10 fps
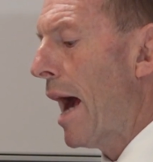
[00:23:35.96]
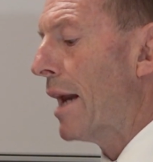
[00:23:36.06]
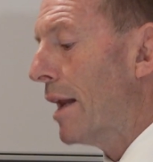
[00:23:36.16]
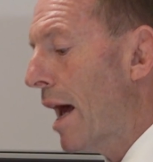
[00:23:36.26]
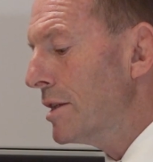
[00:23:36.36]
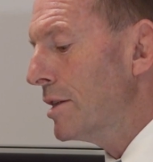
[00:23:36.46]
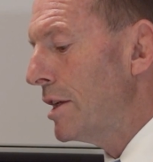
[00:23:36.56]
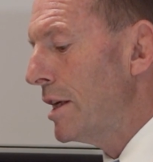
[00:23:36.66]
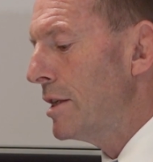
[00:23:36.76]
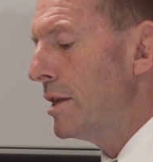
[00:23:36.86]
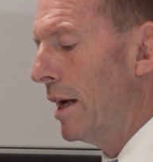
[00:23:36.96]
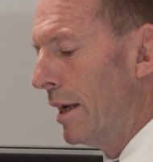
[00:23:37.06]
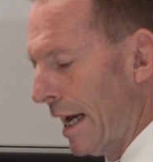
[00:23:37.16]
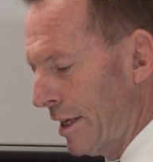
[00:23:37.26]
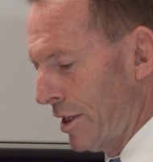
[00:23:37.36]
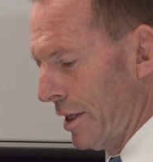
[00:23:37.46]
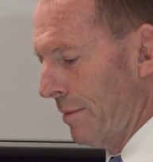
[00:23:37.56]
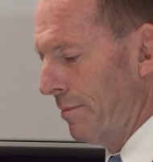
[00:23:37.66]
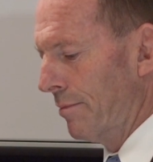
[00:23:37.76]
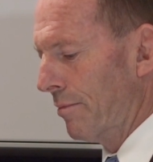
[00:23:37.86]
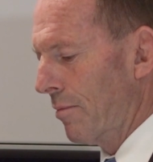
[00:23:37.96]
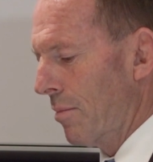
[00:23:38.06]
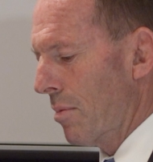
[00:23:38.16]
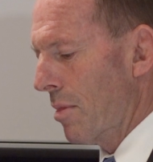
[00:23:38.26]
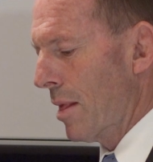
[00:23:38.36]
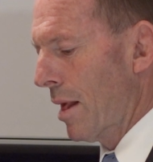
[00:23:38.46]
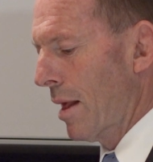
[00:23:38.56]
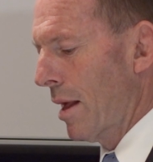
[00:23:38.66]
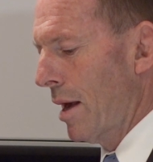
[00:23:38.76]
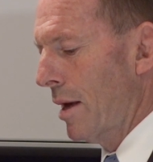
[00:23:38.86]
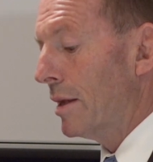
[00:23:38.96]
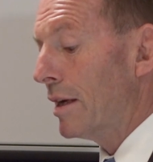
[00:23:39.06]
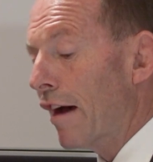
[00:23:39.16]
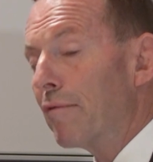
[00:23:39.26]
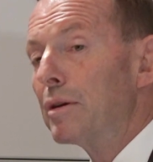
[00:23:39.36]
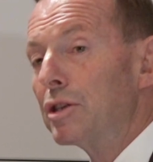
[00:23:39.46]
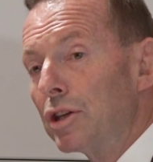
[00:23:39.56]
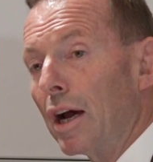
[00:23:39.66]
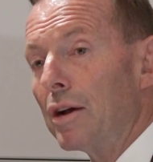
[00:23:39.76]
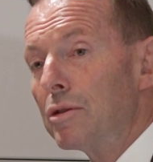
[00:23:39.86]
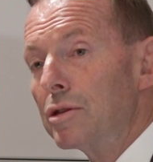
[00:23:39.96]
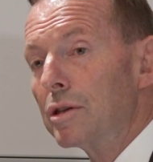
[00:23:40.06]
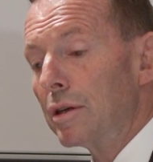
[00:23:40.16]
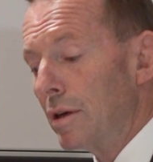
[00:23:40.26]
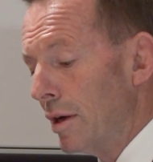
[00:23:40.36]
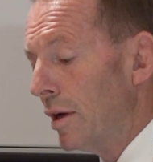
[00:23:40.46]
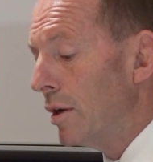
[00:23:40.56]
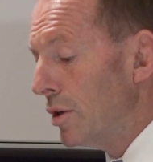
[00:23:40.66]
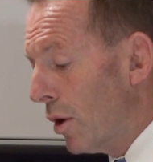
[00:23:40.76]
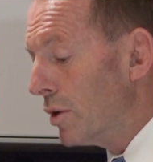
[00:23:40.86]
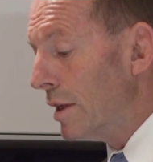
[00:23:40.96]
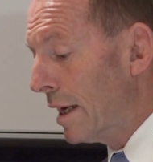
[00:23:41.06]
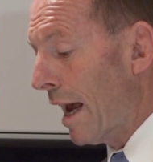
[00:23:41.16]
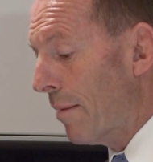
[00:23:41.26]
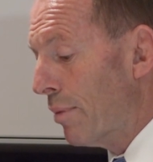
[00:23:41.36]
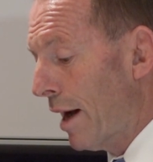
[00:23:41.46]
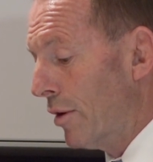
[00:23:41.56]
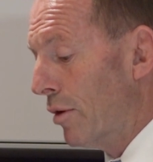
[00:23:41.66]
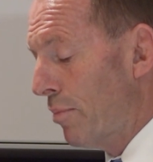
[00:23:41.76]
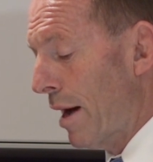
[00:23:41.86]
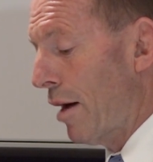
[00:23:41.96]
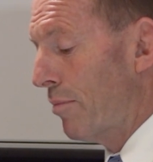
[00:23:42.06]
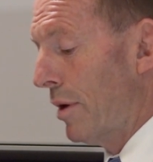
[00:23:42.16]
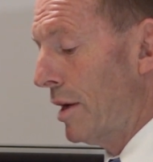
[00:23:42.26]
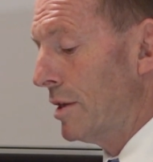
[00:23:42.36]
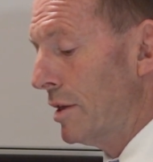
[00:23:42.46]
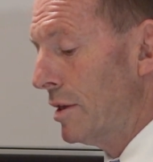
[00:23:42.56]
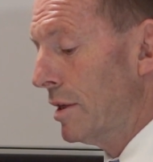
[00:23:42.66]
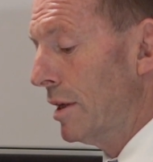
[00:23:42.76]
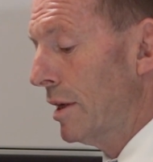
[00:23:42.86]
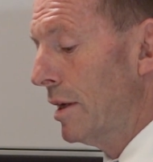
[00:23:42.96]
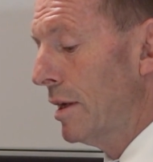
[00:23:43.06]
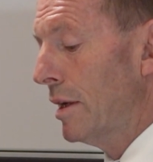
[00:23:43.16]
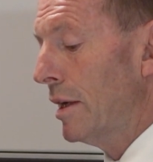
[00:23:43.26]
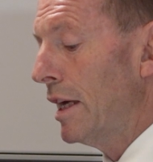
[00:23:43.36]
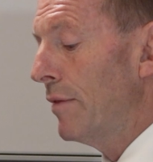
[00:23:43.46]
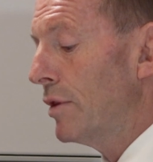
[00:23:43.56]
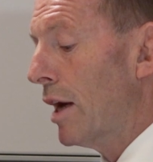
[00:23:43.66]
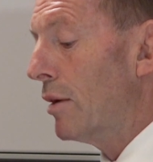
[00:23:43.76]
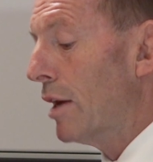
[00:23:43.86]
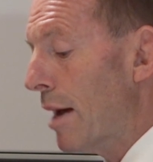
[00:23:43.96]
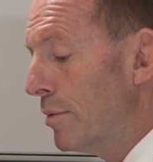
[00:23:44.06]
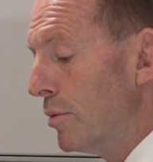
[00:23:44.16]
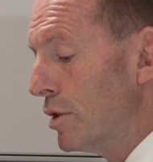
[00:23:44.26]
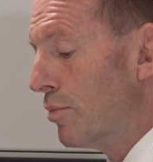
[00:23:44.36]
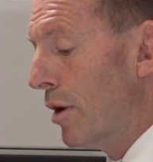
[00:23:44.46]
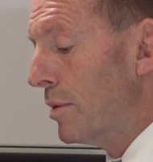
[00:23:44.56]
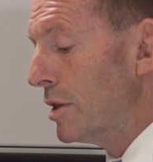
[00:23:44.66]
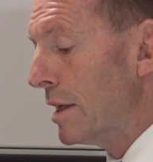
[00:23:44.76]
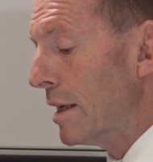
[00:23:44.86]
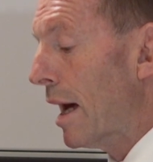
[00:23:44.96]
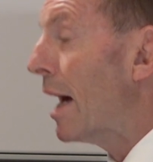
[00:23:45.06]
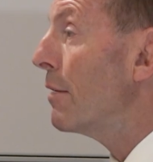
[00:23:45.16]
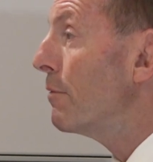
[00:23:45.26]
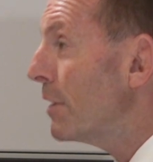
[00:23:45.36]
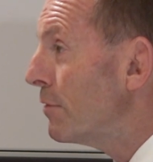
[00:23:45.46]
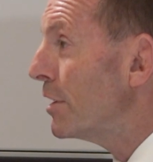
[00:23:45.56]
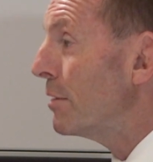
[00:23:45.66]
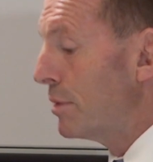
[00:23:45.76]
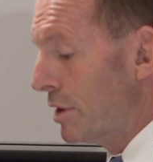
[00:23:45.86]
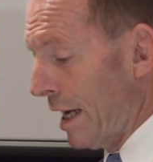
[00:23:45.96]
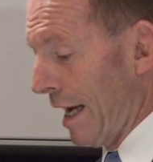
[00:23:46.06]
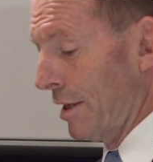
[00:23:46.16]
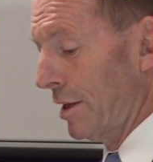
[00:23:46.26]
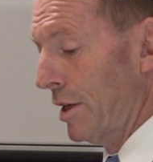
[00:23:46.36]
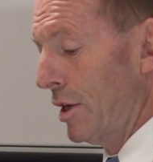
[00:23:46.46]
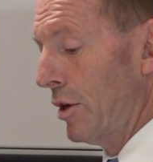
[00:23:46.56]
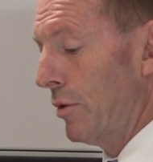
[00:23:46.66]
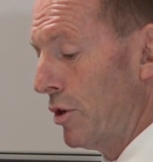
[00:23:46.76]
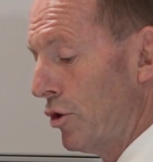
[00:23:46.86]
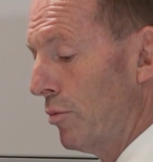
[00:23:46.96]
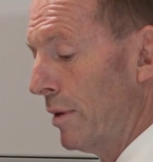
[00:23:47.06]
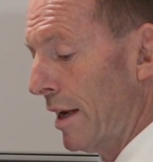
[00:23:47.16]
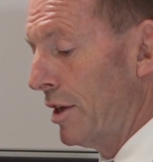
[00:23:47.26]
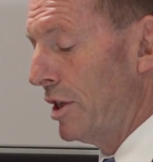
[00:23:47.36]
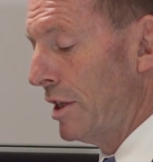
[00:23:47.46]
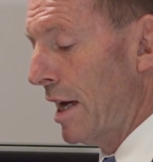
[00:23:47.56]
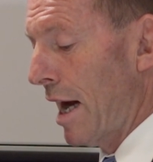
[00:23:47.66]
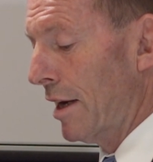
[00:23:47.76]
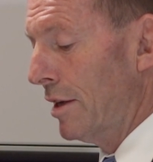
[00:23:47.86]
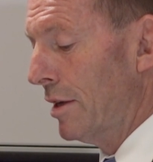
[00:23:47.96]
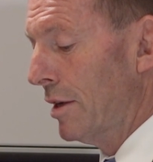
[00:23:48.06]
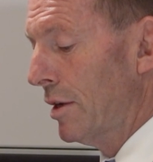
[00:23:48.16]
At last year's election, the government chose not to campaign on power prices, even though Labor was promising a 50% renewable energy target,